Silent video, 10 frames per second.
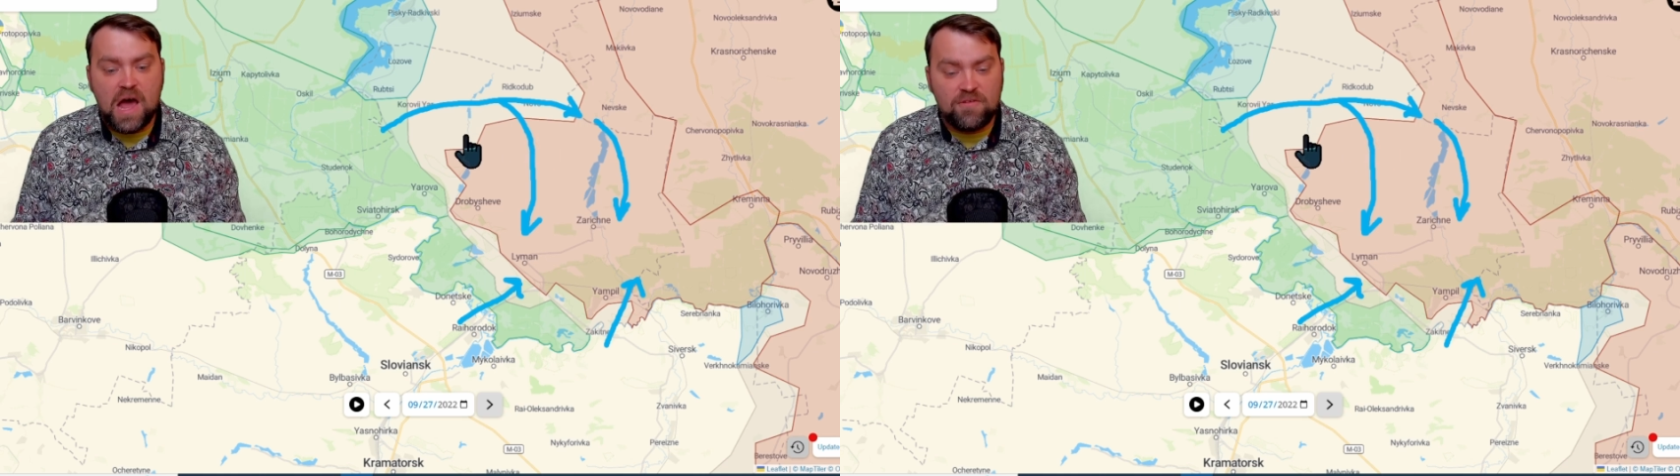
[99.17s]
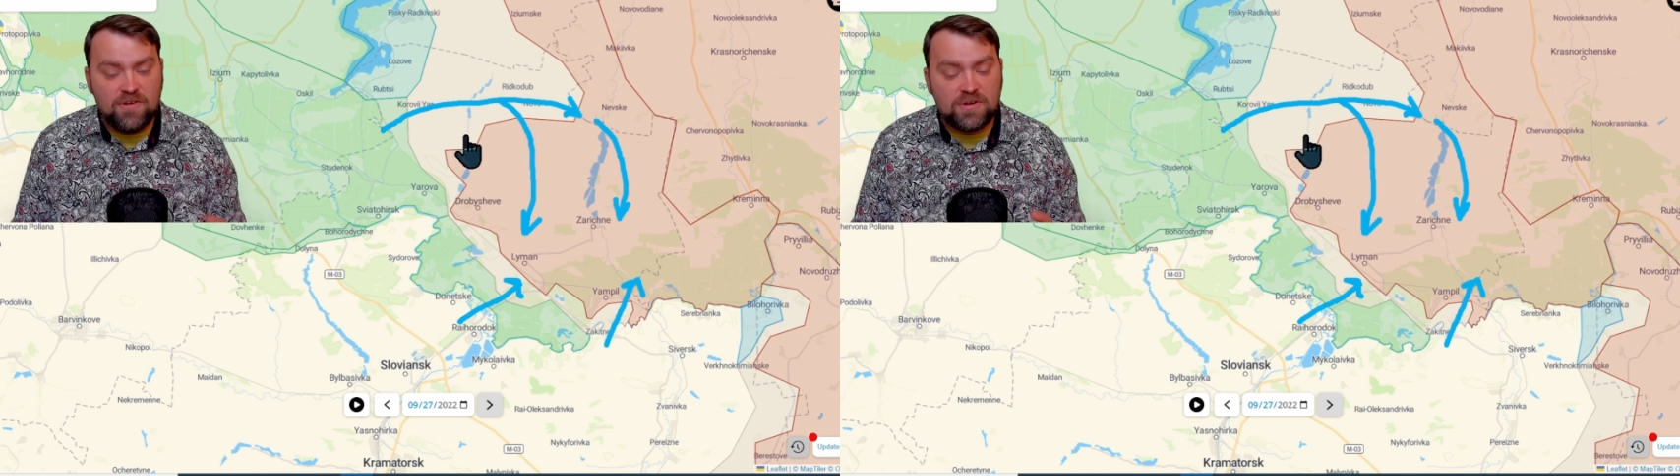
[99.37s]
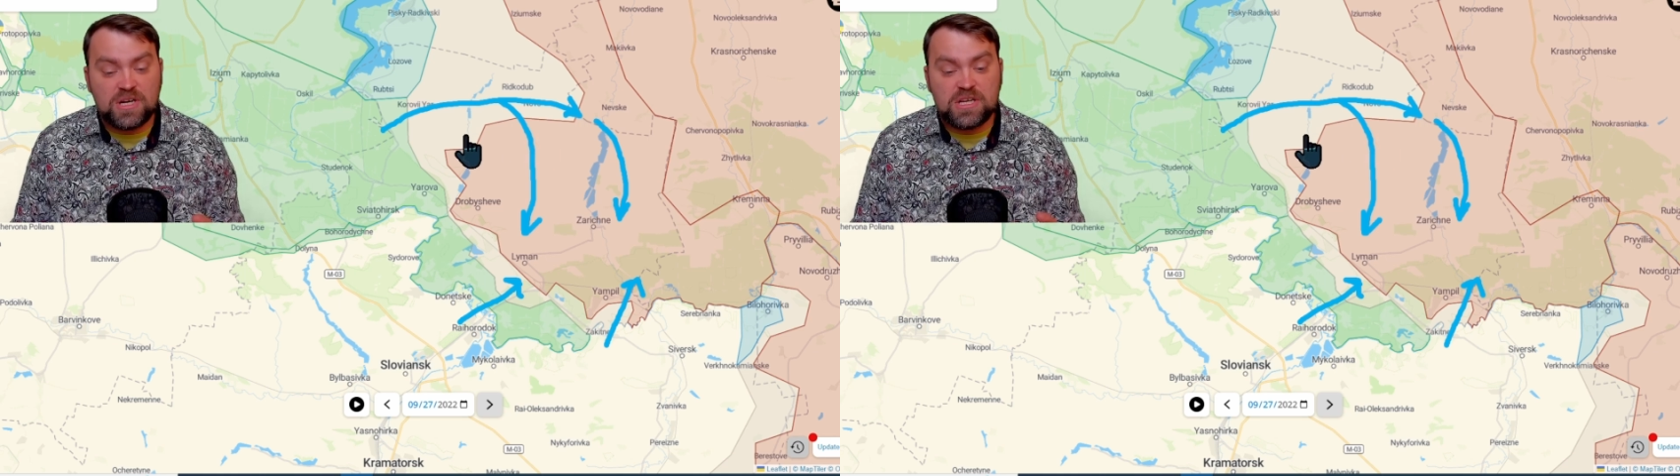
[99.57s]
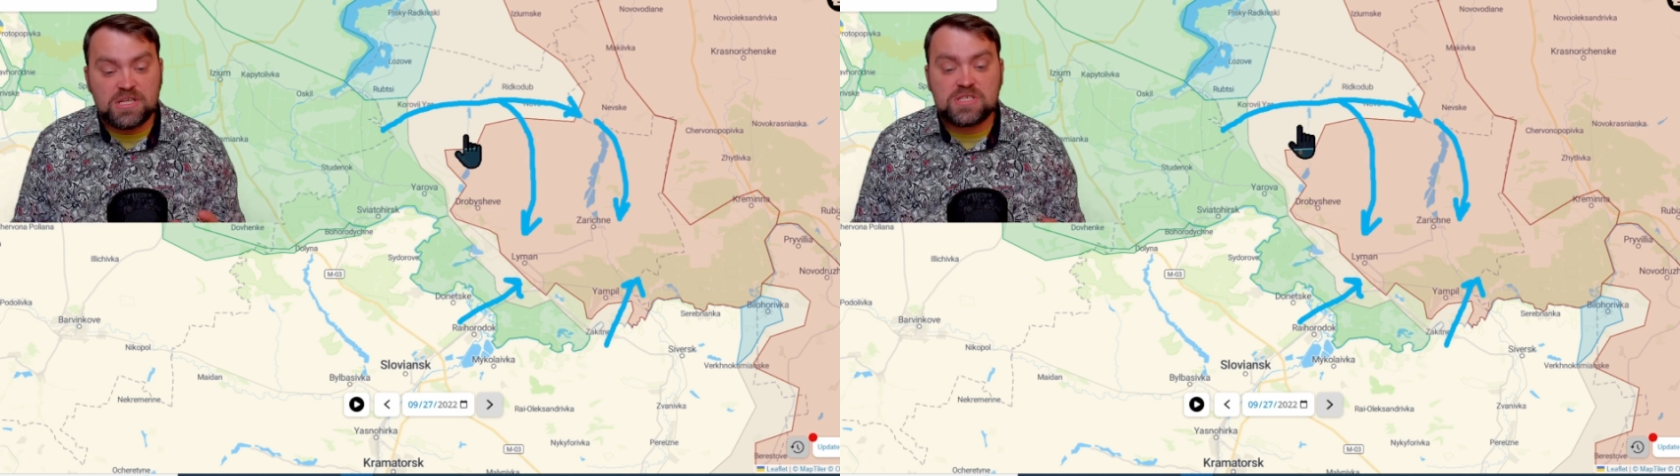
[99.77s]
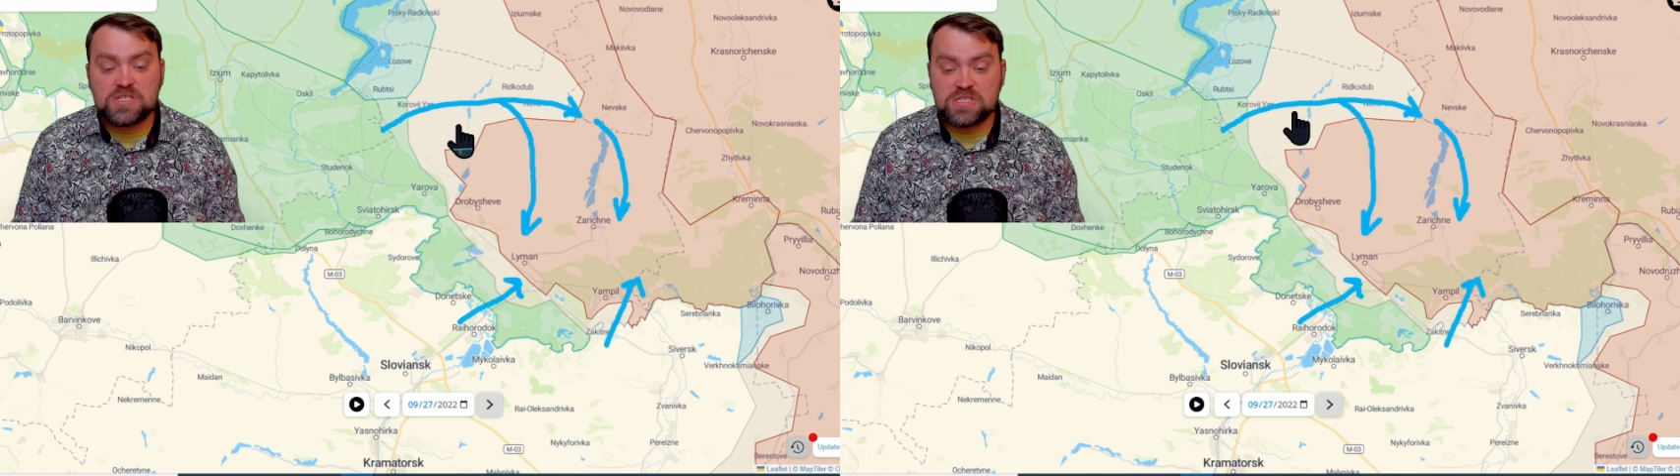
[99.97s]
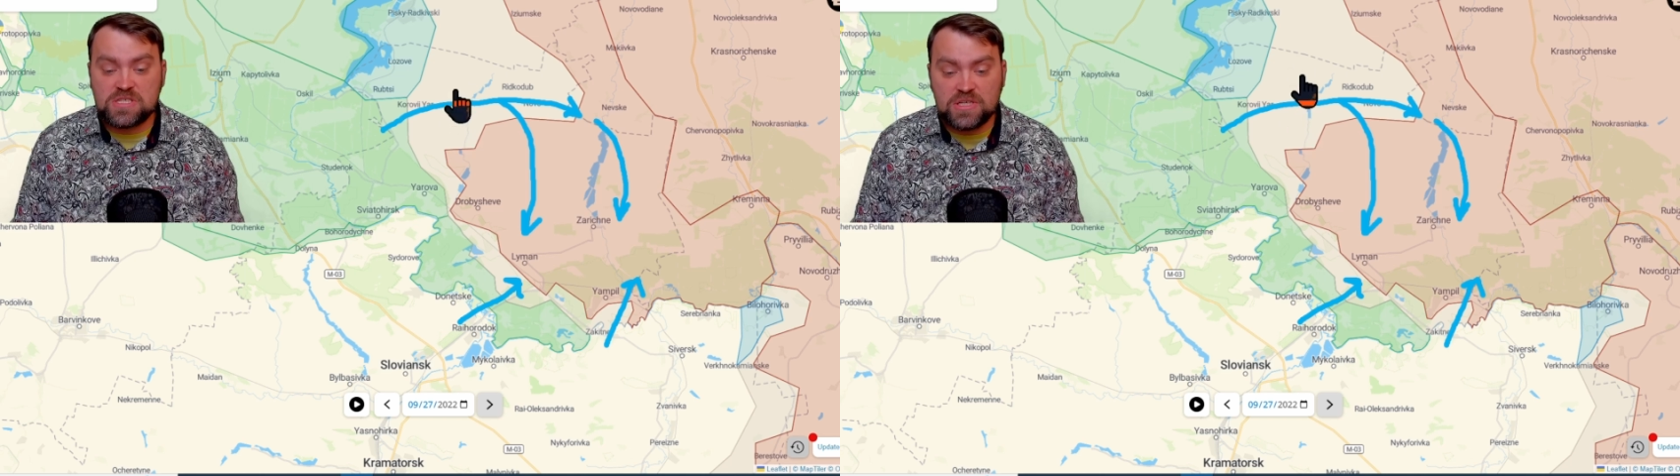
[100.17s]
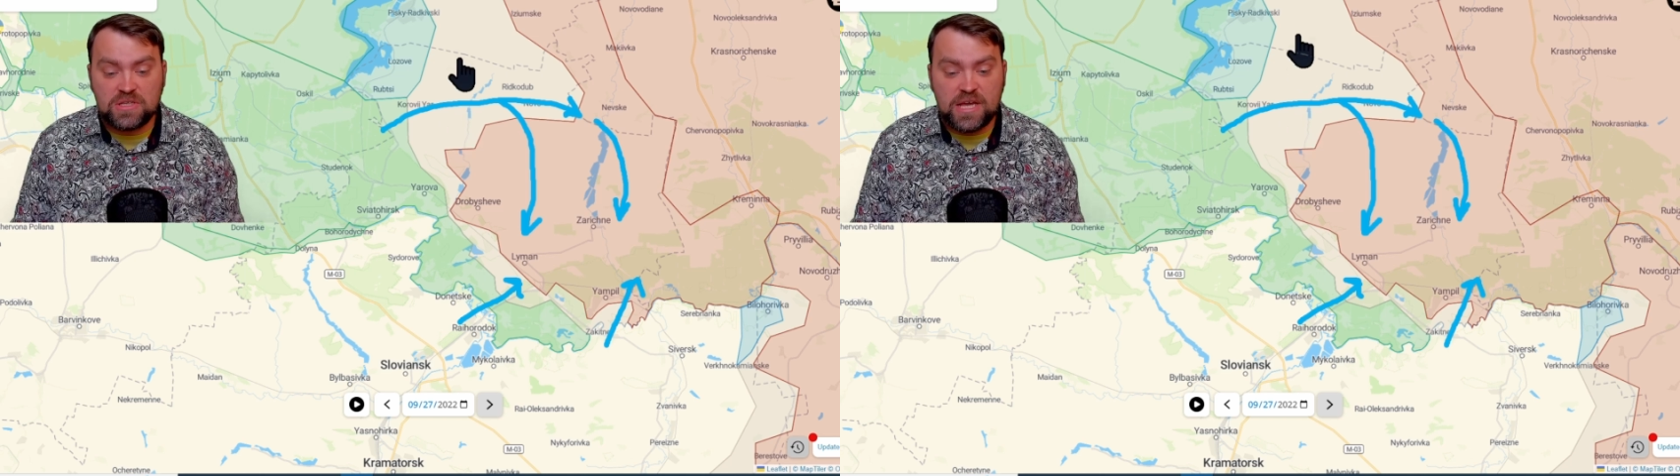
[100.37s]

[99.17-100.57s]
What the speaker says: However, it is still,